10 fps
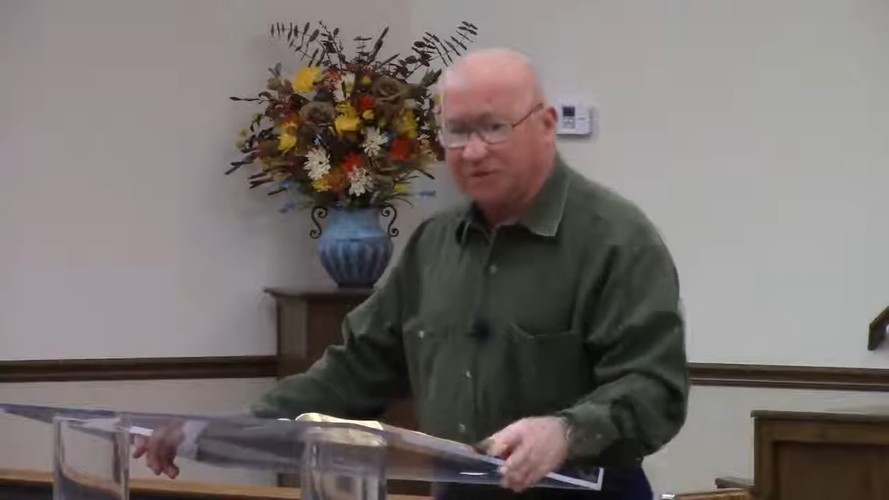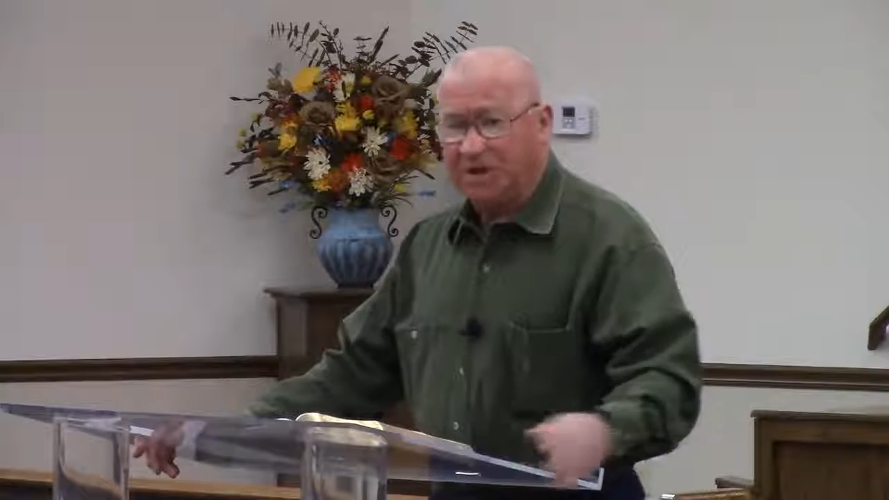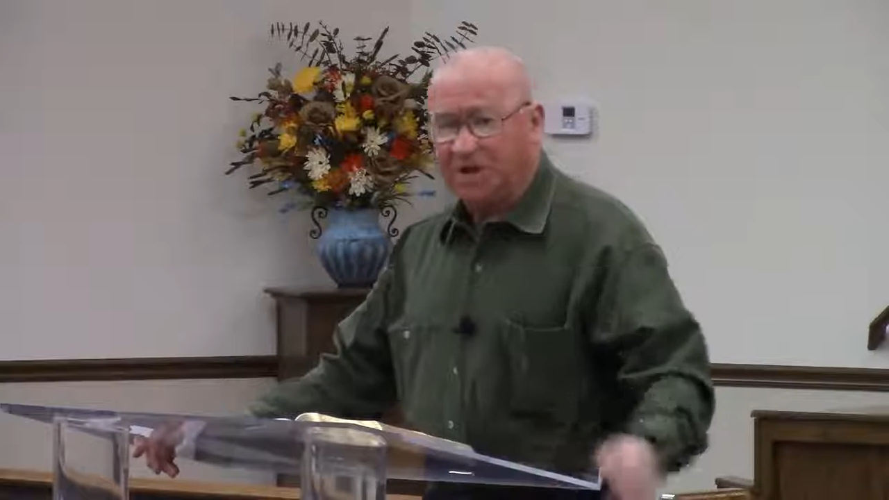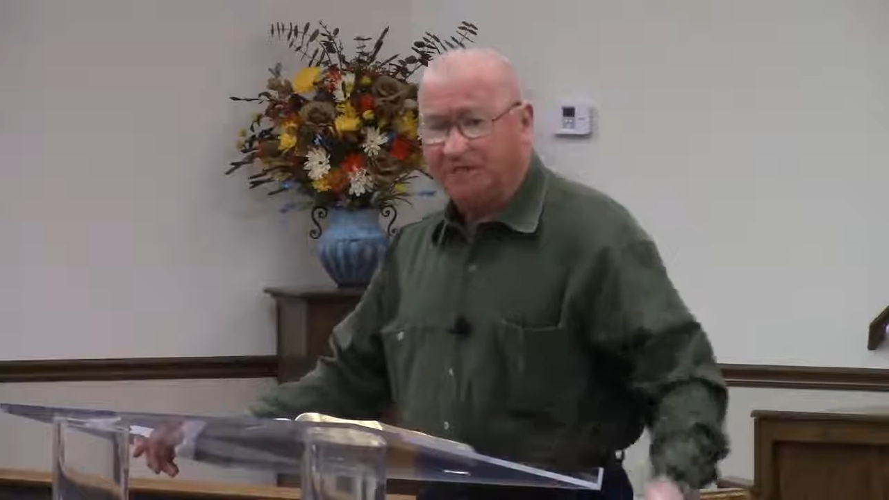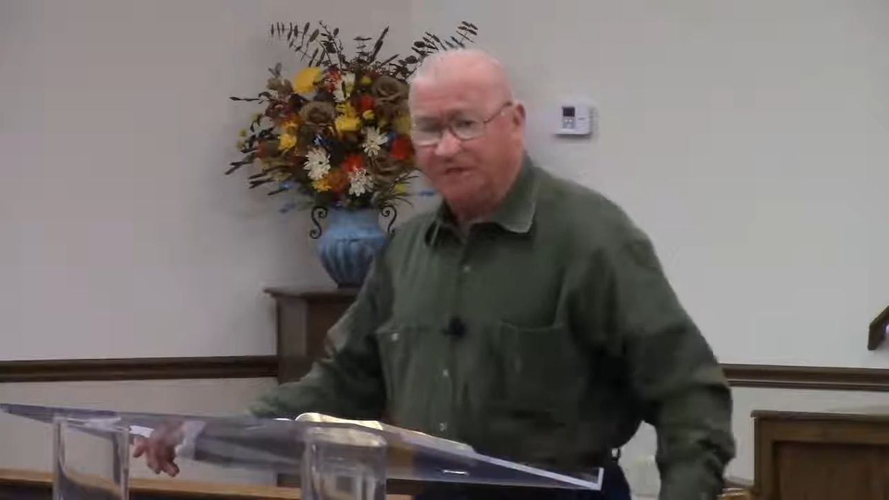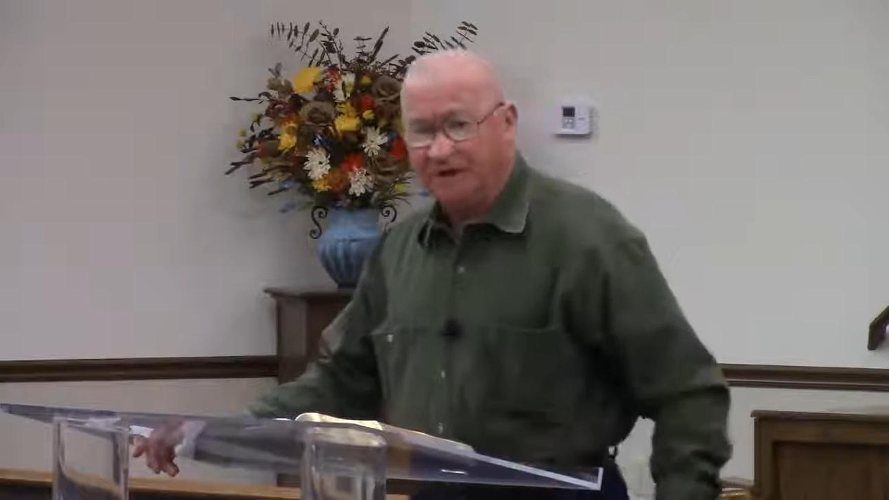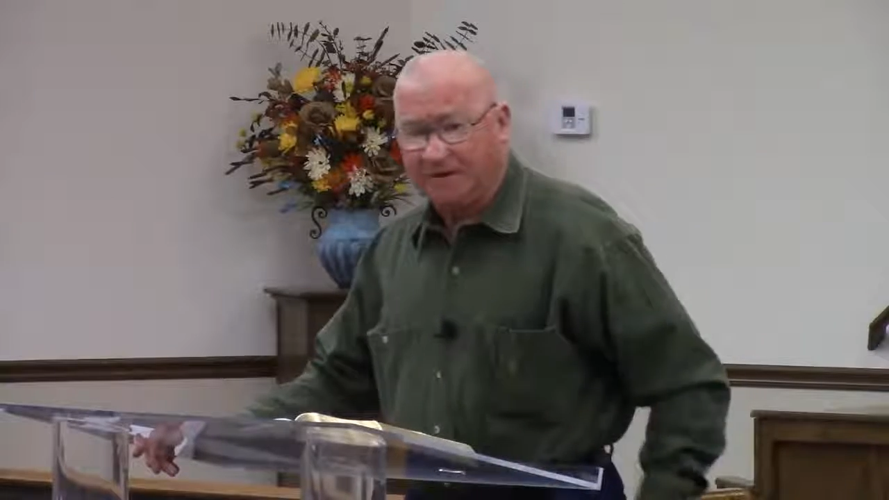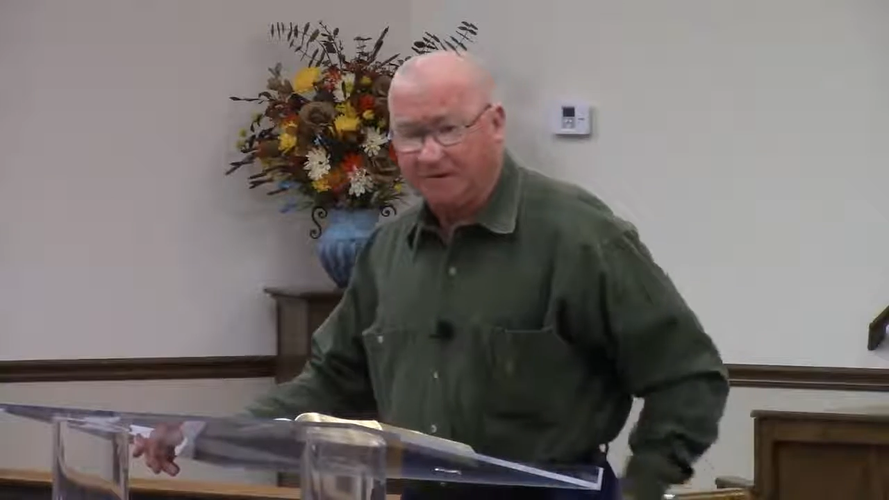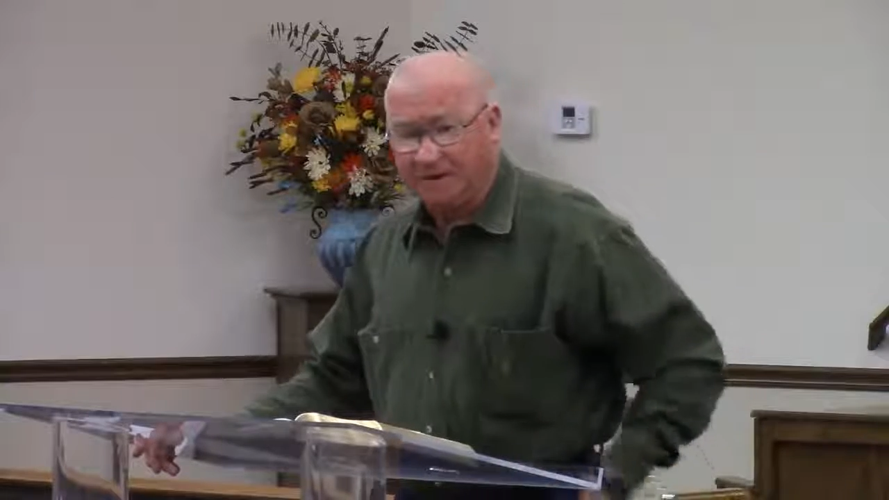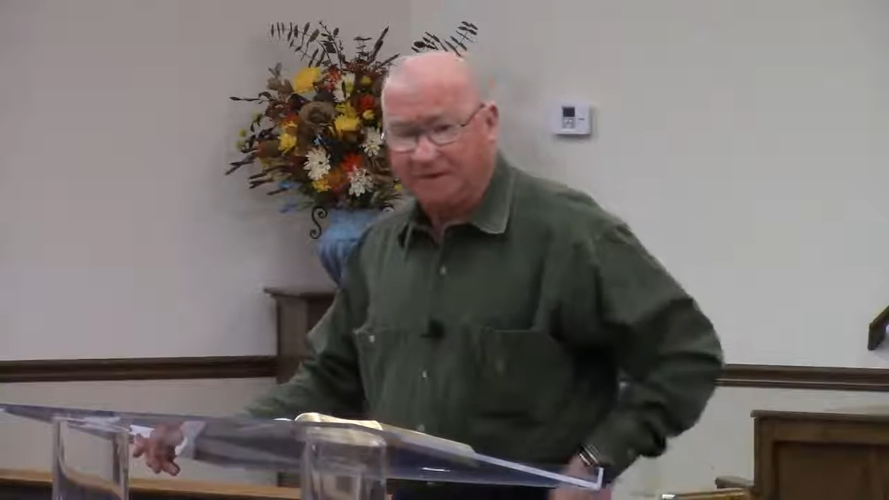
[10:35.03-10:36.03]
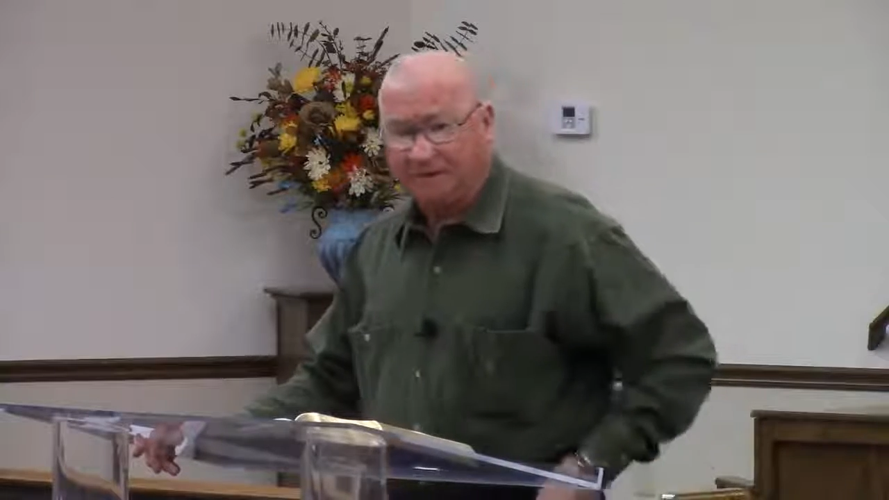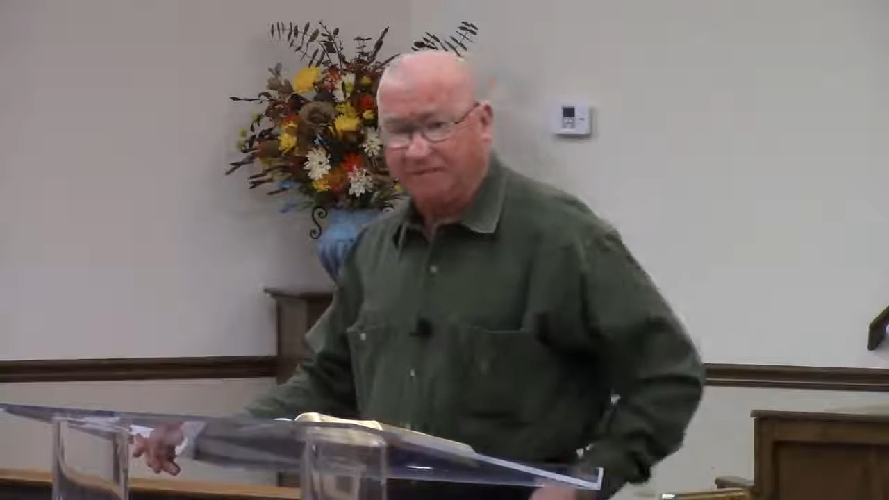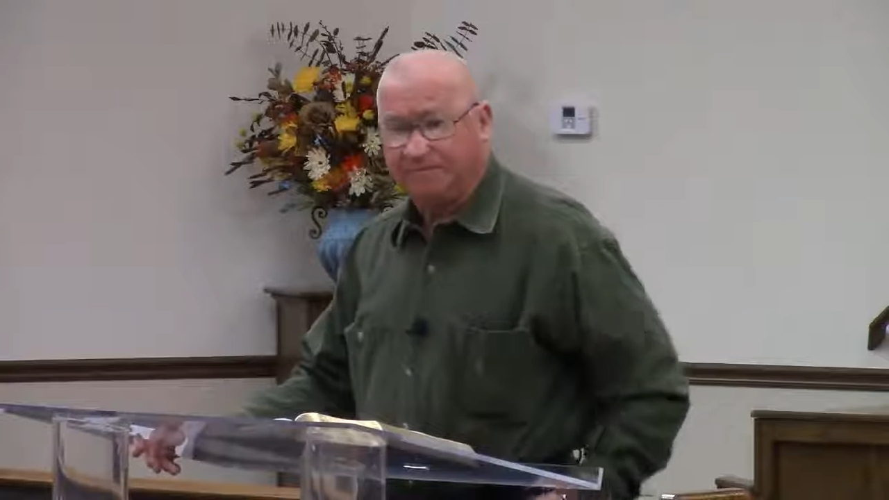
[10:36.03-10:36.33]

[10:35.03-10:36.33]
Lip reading: a child of God or not,